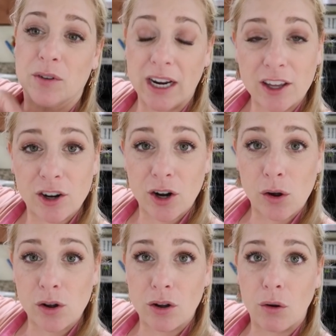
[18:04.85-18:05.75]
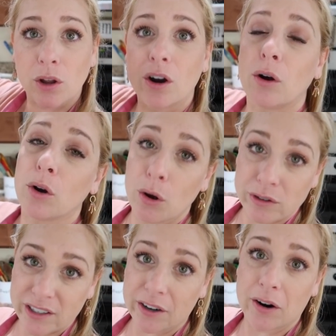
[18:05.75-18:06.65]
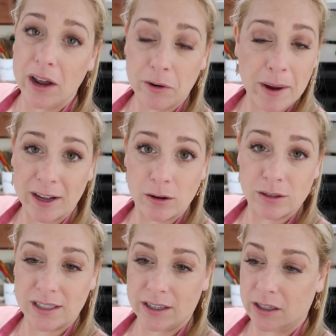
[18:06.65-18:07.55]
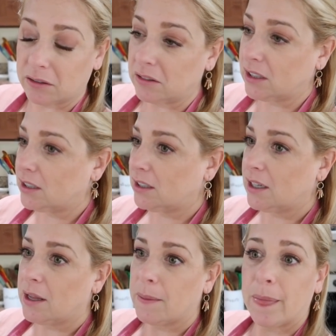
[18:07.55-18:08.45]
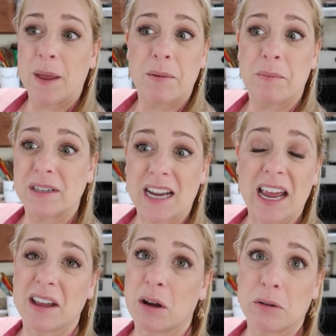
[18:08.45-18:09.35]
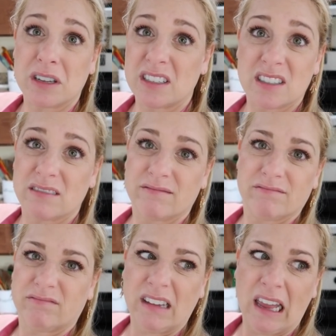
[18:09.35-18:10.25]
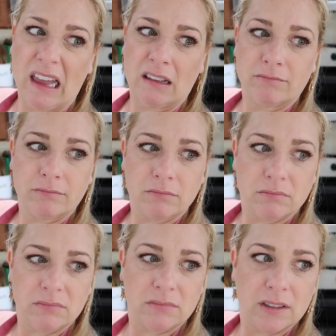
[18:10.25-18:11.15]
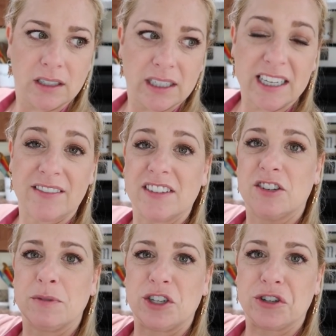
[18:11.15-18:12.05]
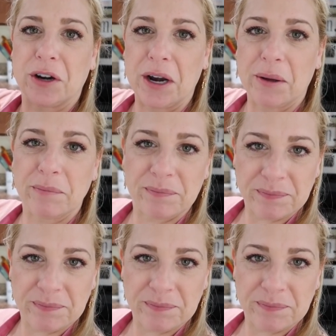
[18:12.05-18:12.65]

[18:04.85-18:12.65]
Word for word: regular Coca-Cola or Coke Zero. I don't mind Coke Zero, but Diet Coke is, nah. Give it to me straight up.